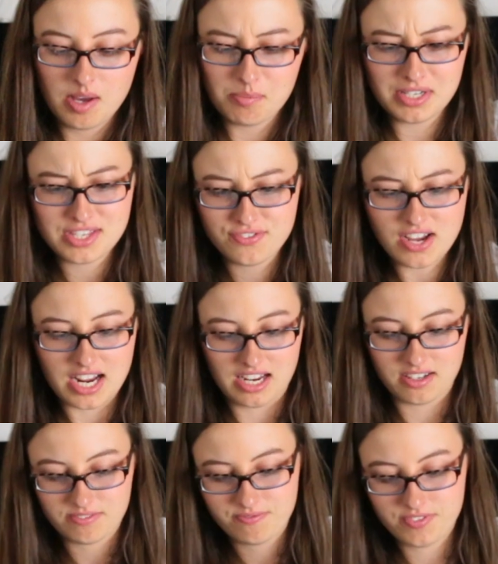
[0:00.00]
But it's
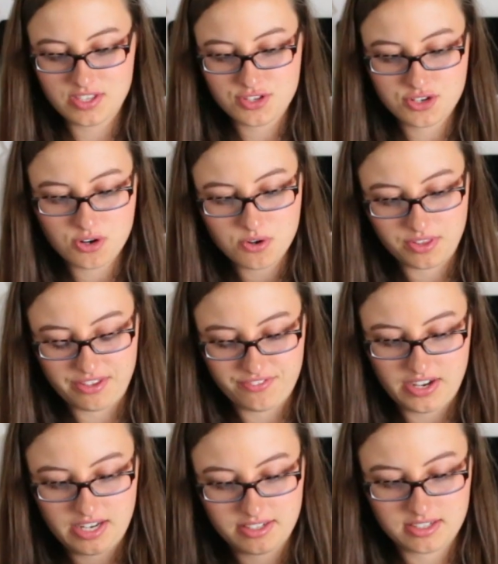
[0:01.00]
fine. It's totally
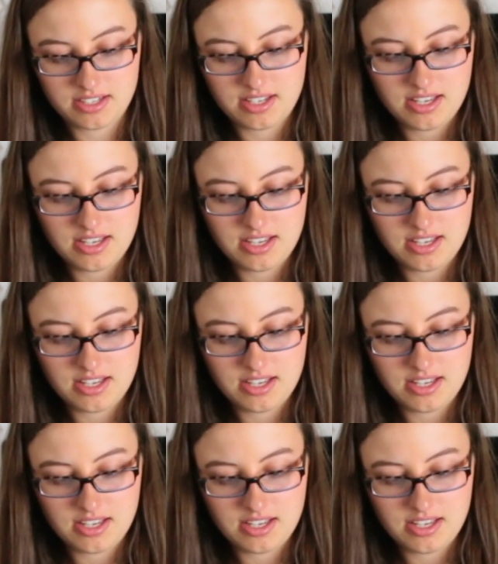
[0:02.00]
fine.